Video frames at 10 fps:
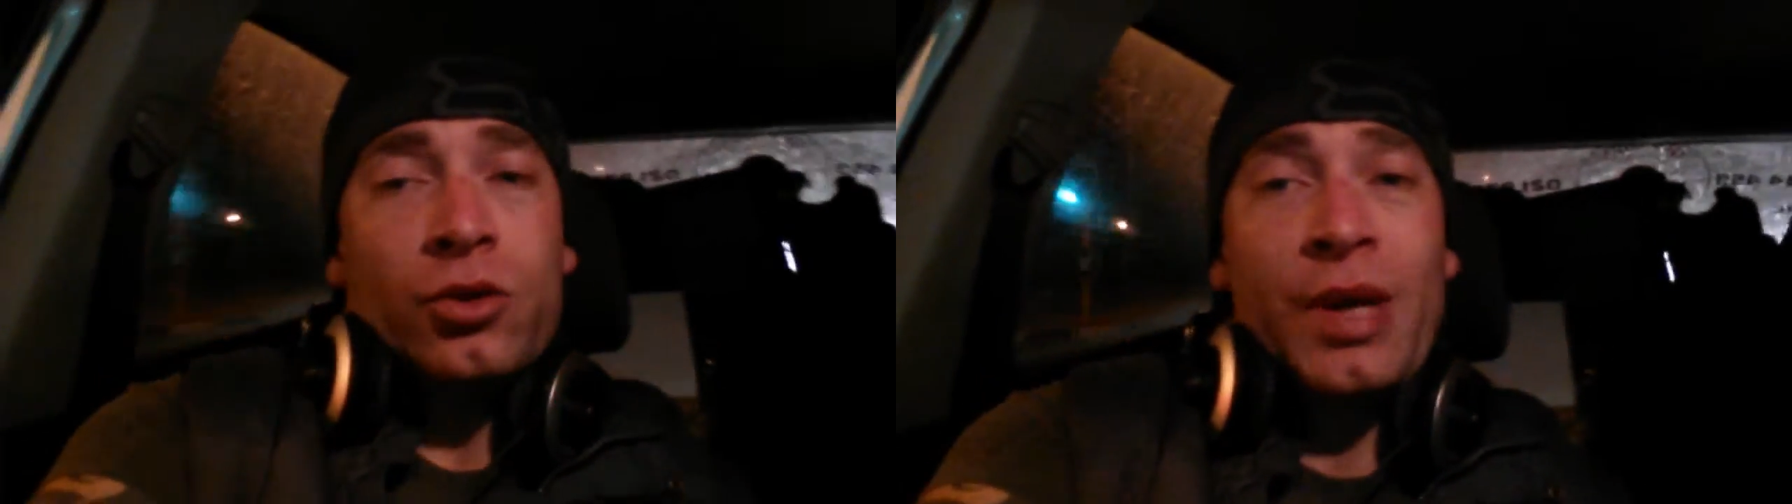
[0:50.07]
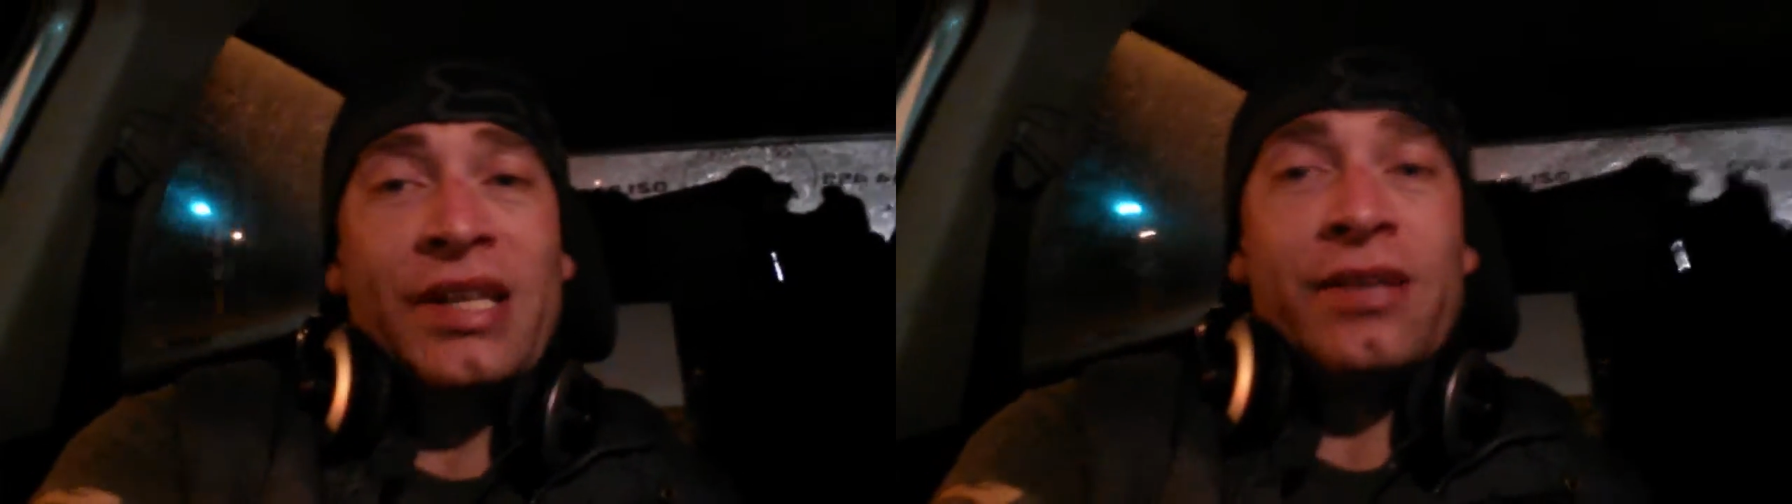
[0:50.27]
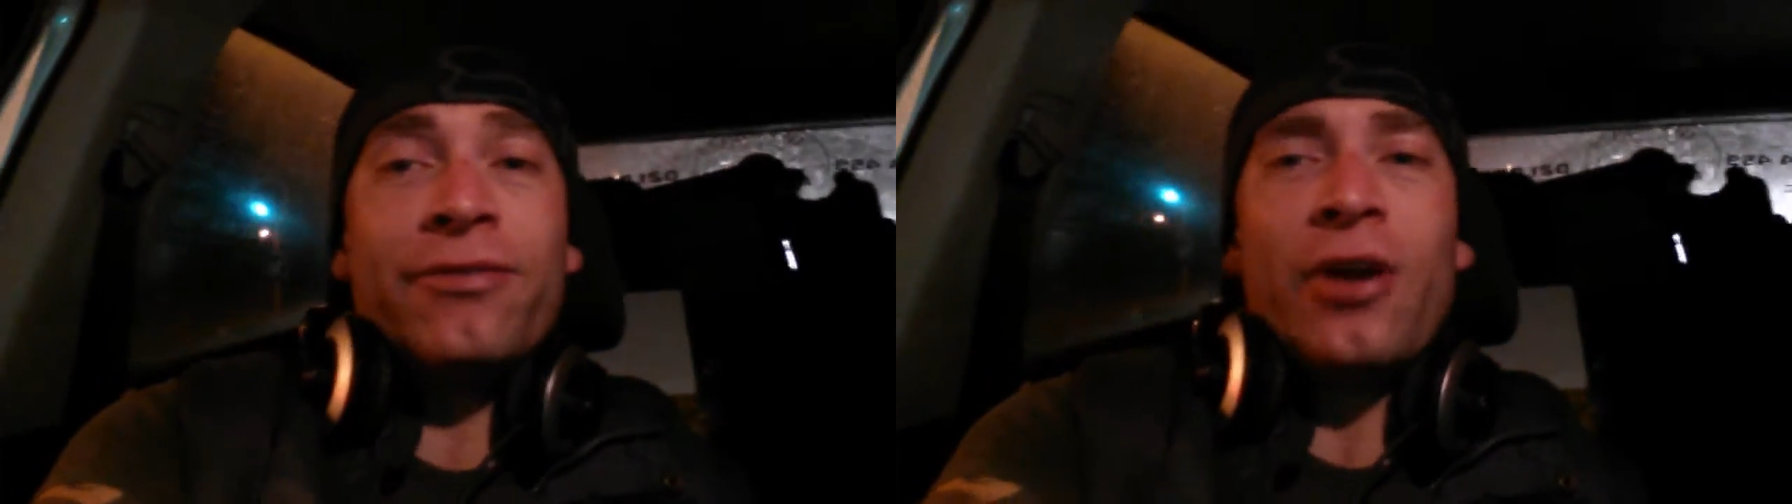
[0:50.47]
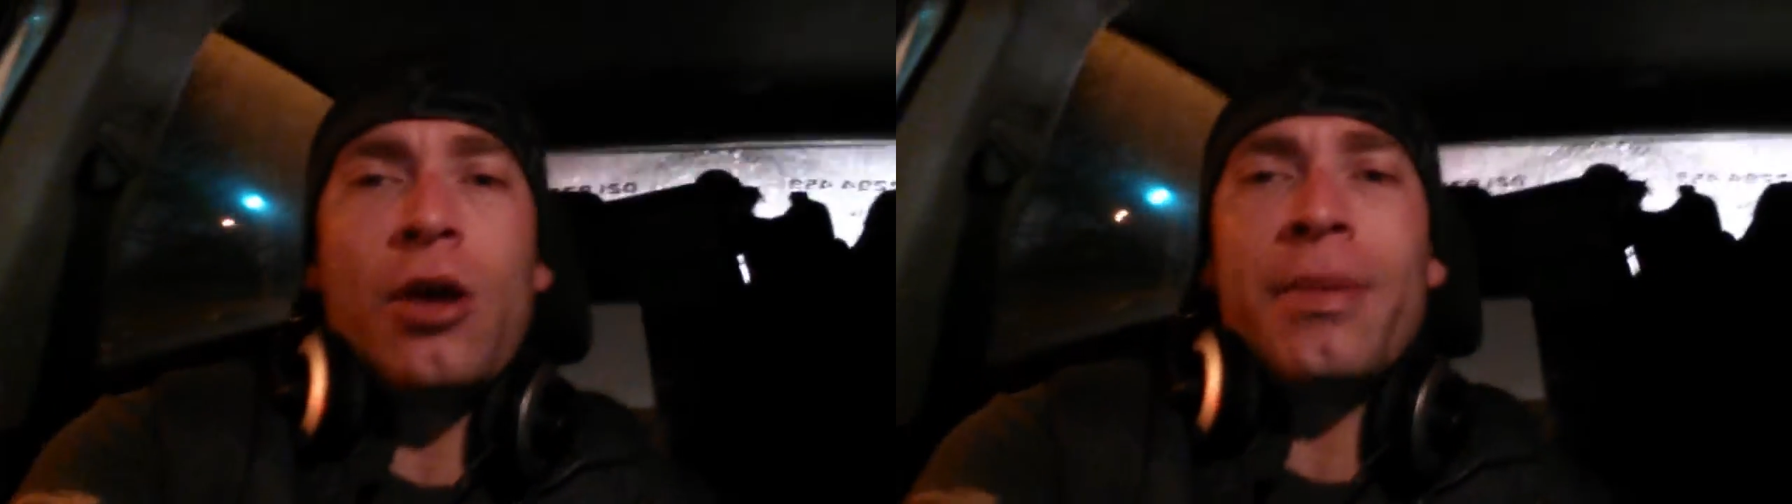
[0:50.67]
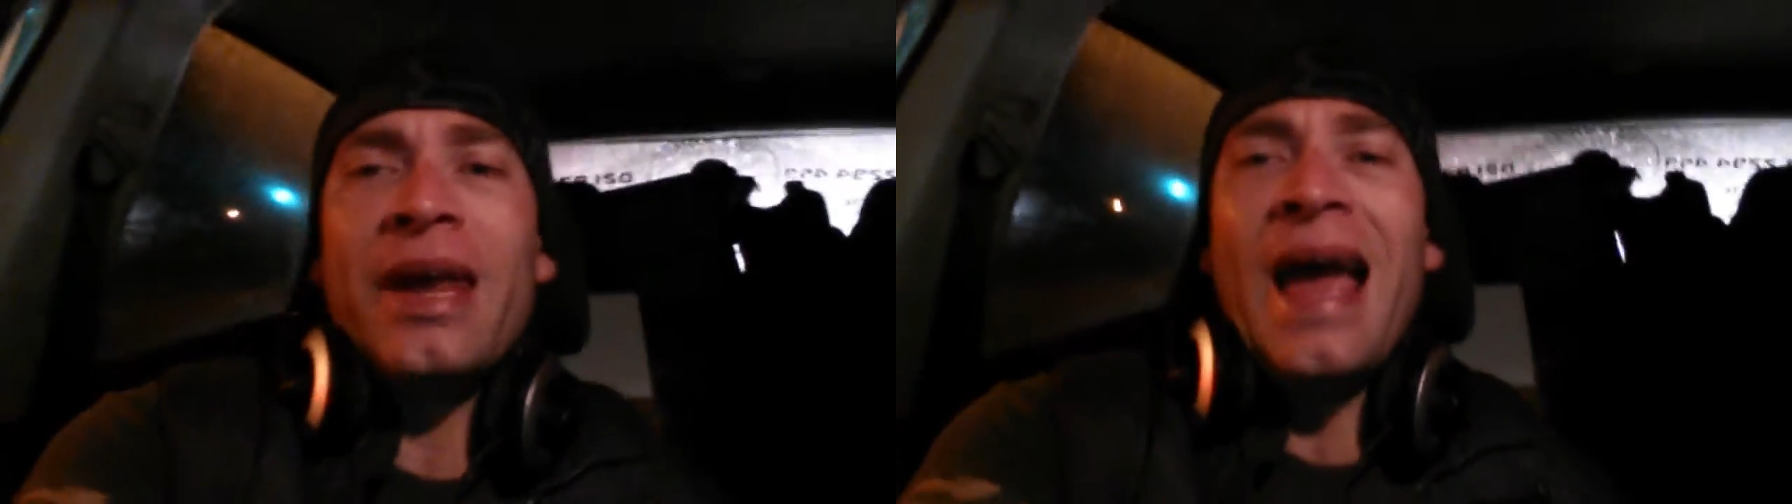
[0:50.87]
tweet and
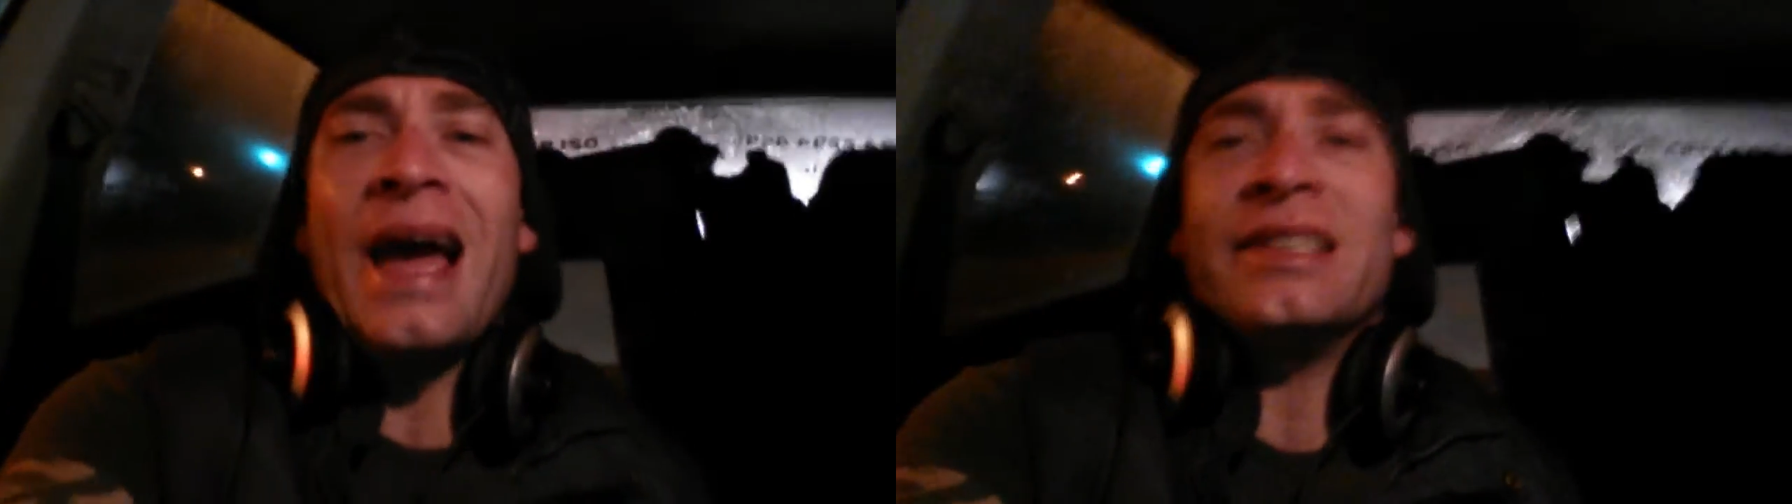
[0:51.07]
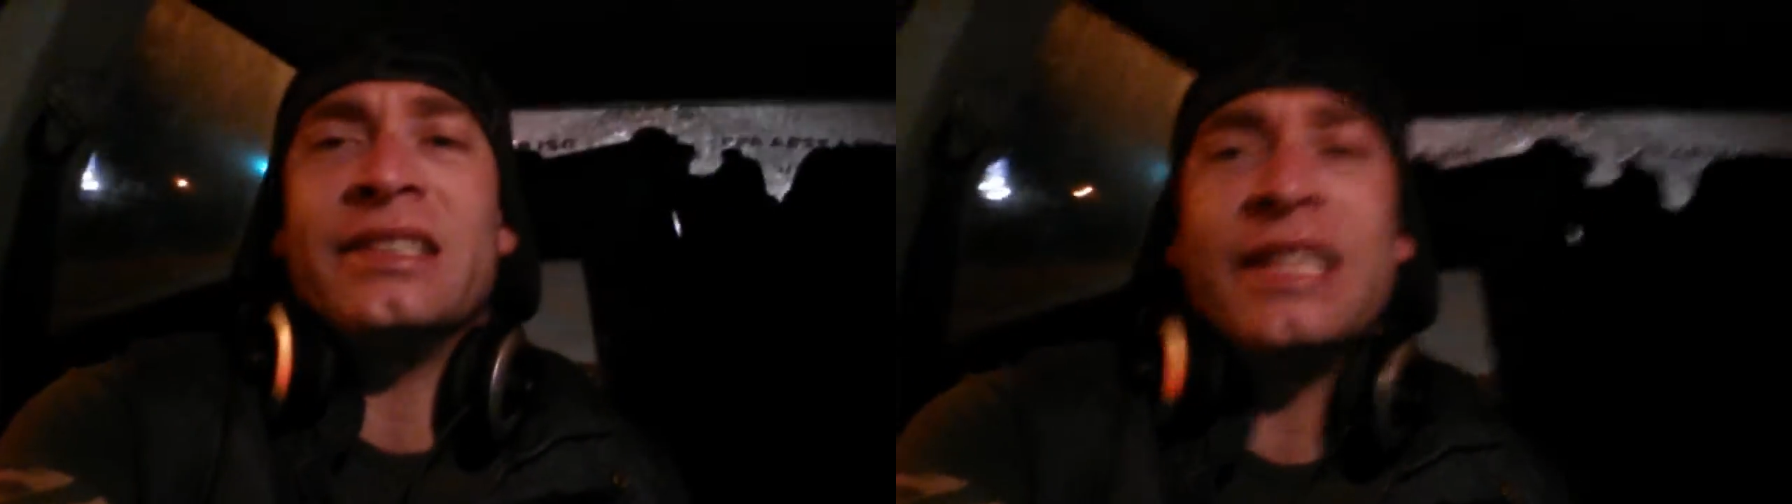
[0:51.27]
follow me at